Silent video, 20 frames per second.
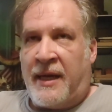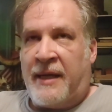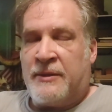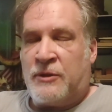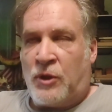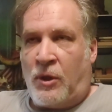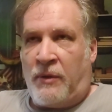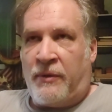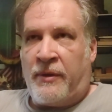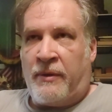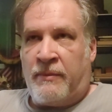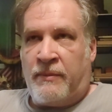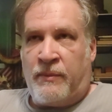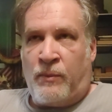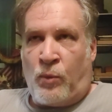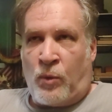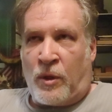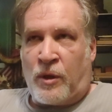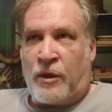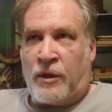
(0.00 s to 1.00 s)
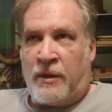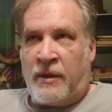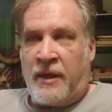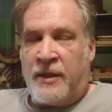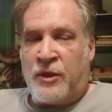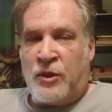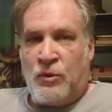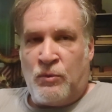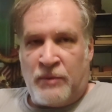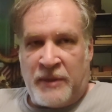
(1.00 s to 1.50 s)
I told the worker,
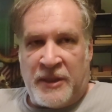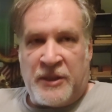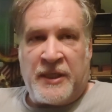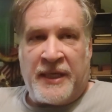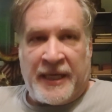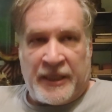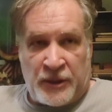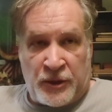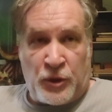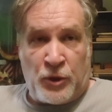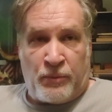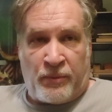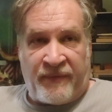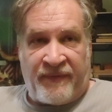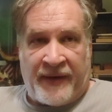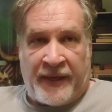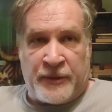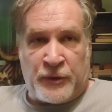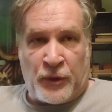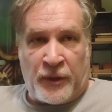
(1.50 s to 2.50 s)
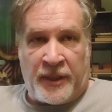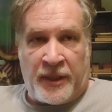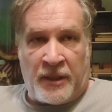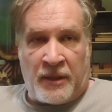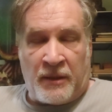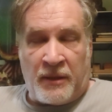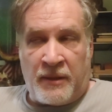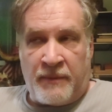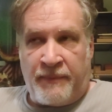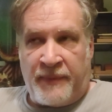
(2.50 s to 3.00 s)
"You need to get a supervisor
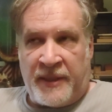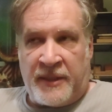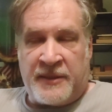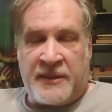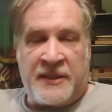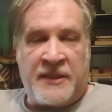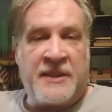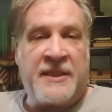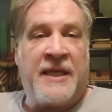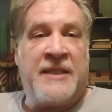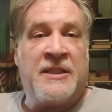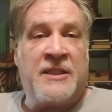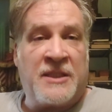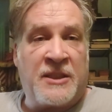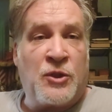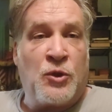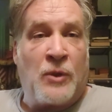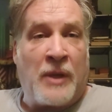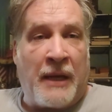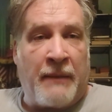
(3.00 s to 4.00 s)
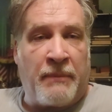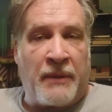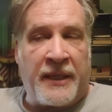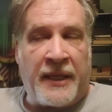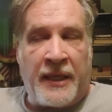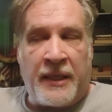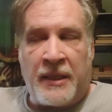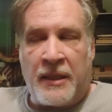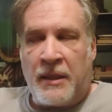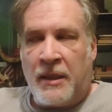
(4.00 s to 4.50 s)
here because this case is too
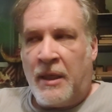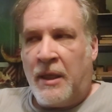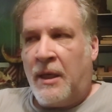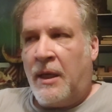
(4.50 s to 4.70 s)
complicated."